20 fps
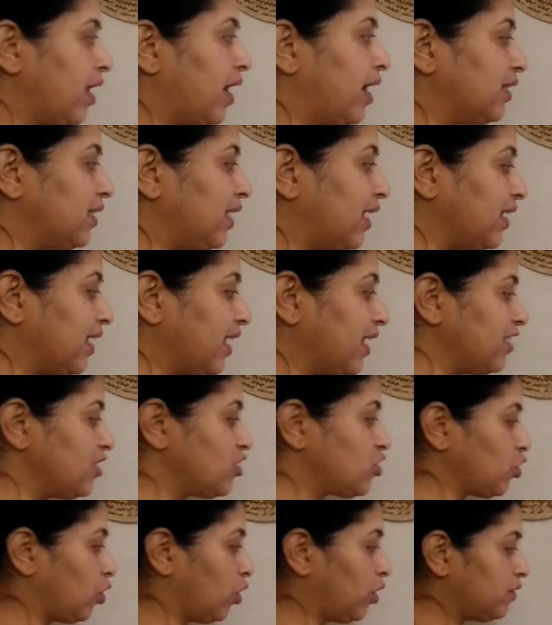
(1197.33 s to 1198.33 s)
And then can I
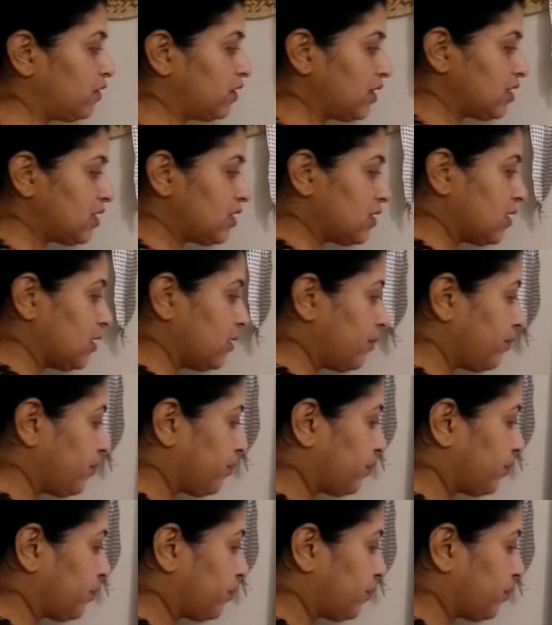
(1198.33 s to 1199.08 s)
solve this?